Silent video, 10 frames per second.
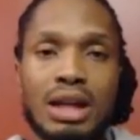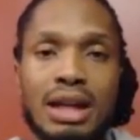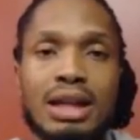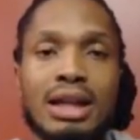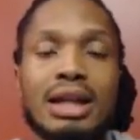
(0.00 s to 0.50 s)

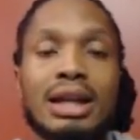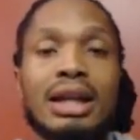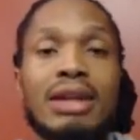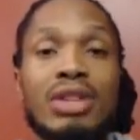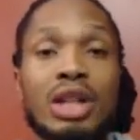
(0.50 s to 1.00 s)
Okay,
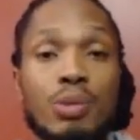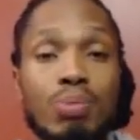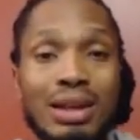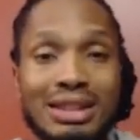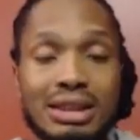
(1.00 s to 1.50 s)
in these
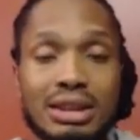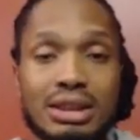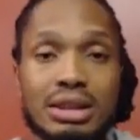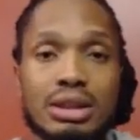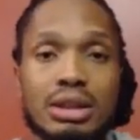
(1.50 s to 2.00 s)

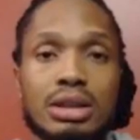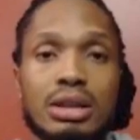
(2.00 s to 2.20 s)
places,